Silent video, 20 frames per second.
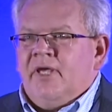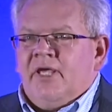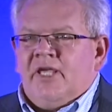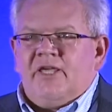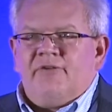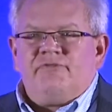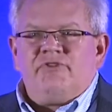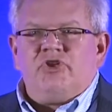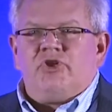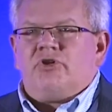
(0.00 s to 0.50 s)

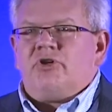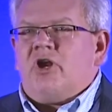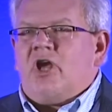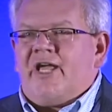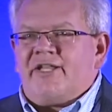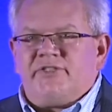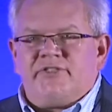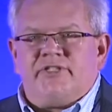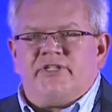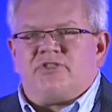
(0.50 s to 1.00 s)
If you're
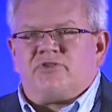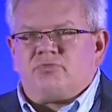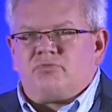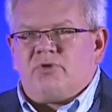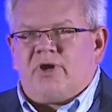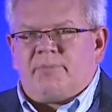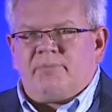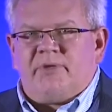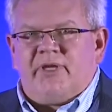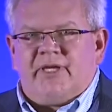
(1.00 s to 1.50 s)
not
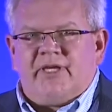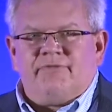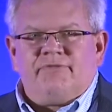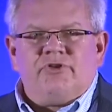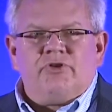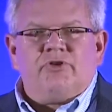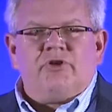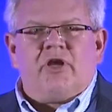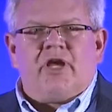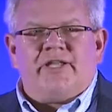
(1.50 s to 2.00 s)
disrupting, if
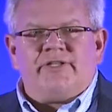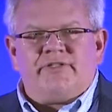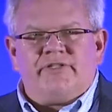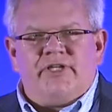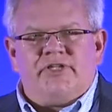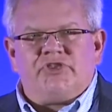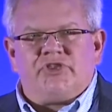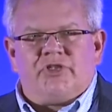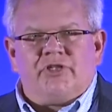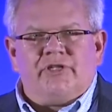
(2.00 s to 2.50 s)
you're not
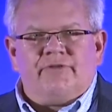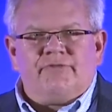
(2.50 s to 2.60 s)
digital,